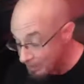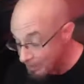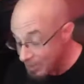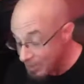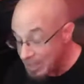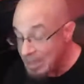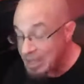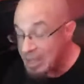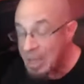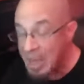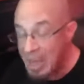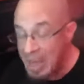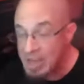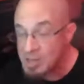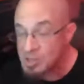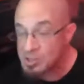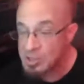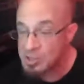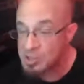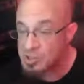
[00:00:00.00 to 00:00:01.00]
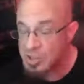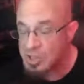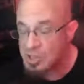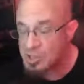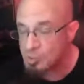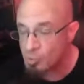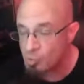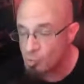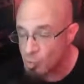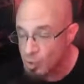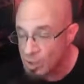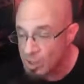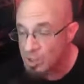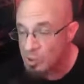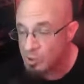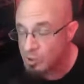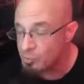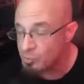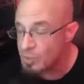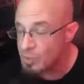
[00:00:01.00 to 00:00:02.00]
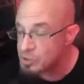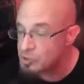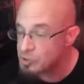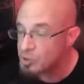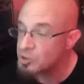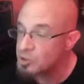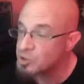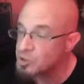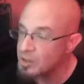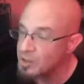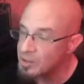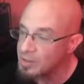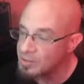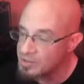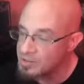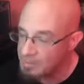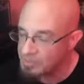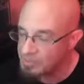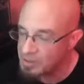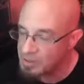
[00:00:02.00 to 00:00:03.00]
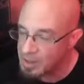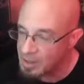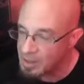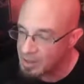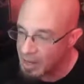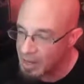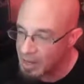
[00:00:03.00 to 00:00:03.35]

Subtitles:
But he's a really good researcher, and something that